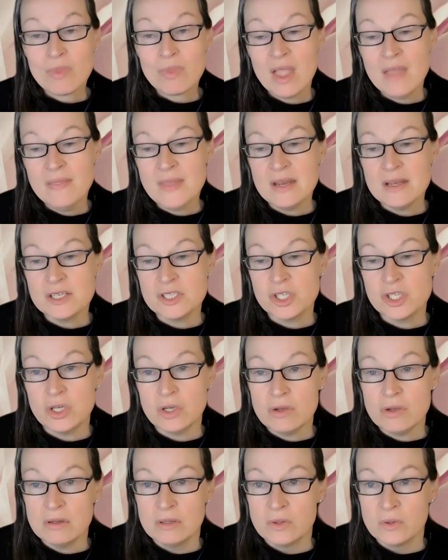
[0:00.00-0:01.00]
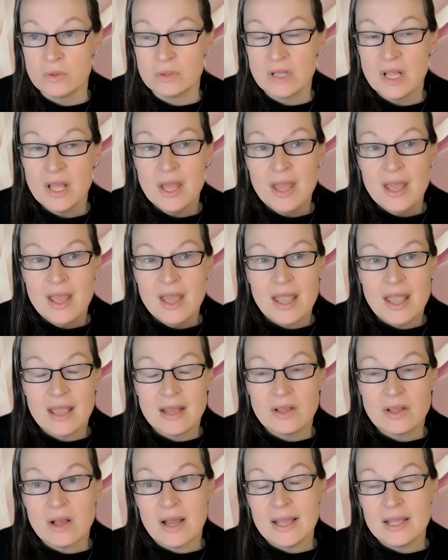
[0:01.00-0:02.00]
And that is cute and all.
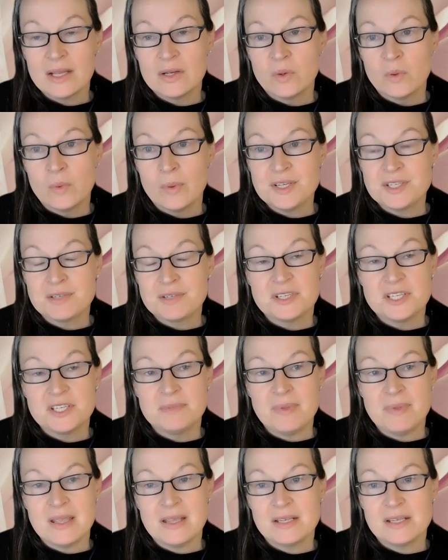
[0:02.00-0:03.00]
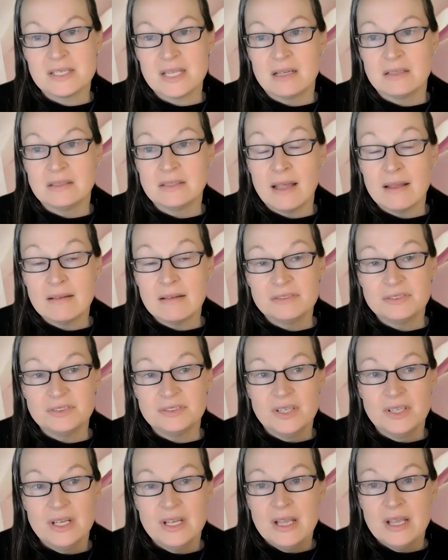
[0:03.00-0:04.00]
And Gaia always respects our love
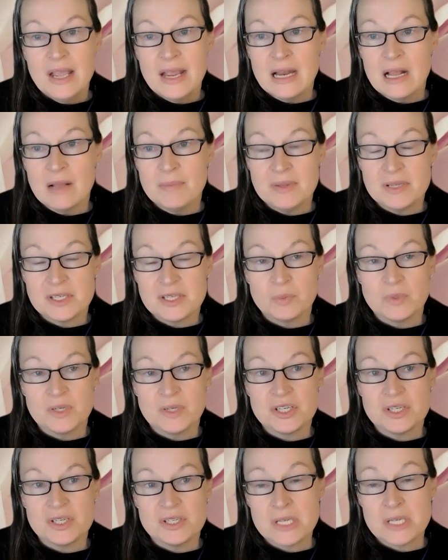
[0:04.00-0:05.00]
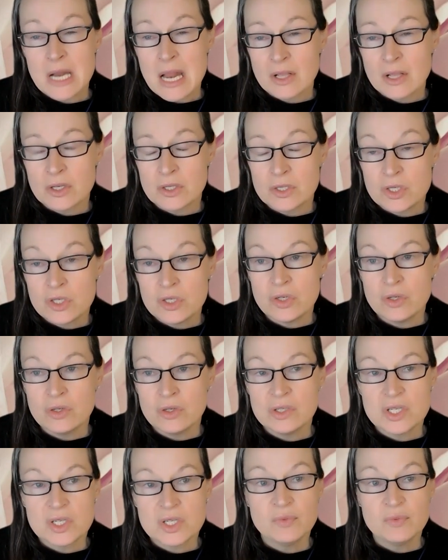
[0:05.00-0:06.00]
and our best wishes and our
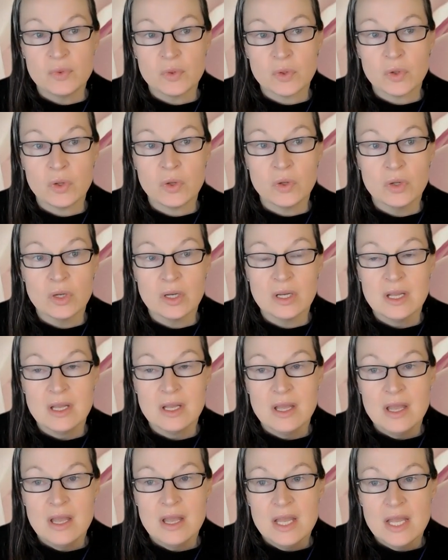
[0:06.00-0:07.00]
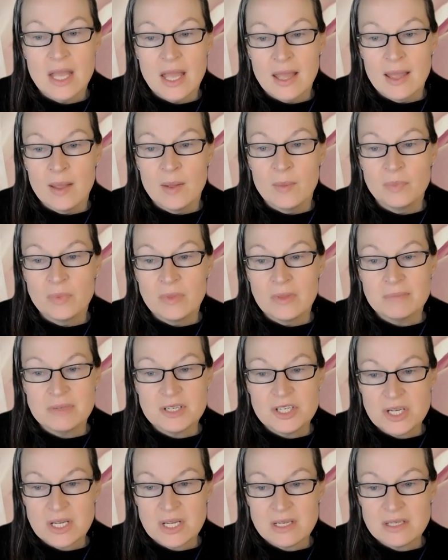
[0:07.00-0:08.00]
concerns for her. But
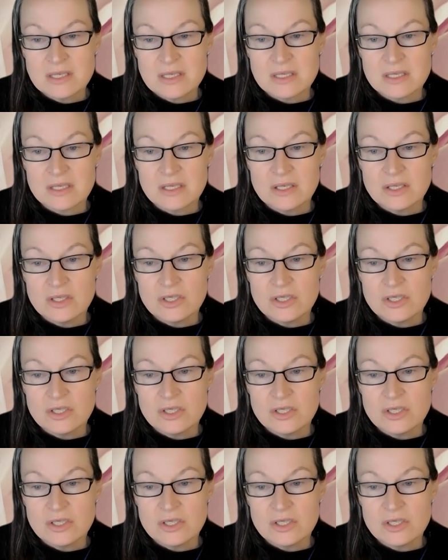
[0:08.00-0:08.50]
she's